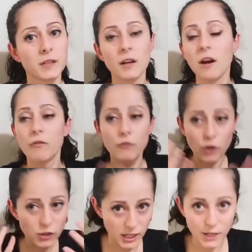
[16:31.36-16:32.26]
Of
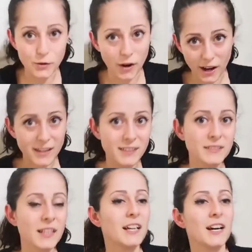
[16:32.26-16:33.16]
course I cry,
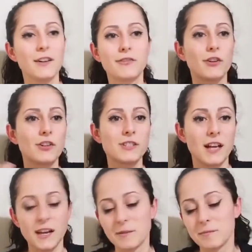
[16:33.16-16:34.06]
of course
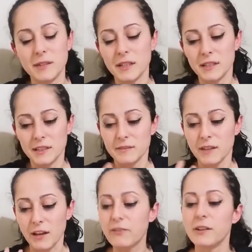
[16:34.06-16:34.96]

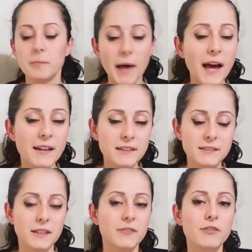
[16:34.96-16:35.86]
I feel bad,
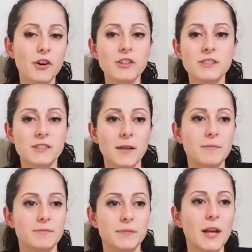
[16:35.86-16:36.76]
of course
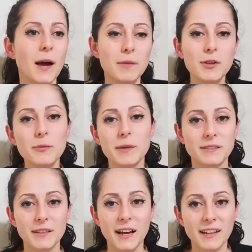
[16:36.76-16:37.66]
I'm human.
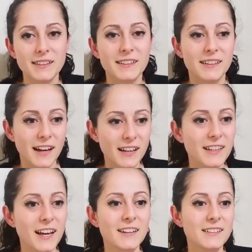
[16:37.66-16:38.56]
I
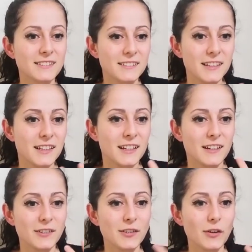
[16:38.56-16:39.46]
get,
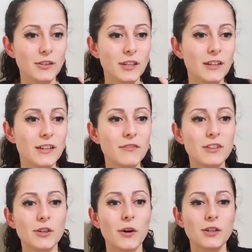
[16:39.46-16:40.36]
even
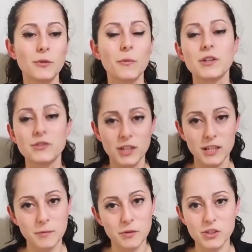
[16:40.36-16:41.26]
though I don't want to get
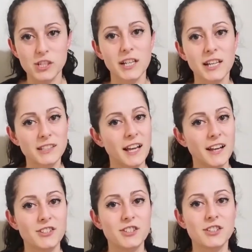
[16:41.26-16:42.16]
emotionally
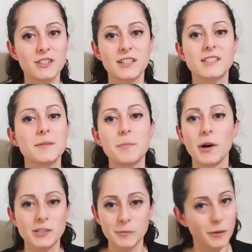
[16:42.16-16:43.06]
attached, it's
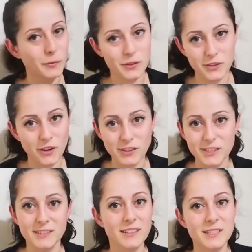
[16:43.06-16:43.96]
impossible with
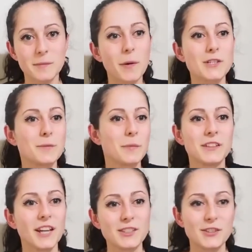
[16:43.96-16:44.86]
dogs. It's impossible
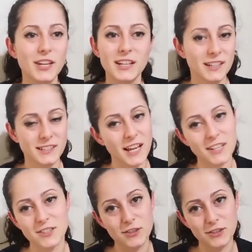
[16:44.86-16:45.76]
not to get
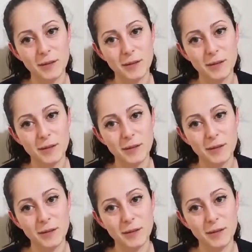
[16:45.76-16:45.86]
attached to them.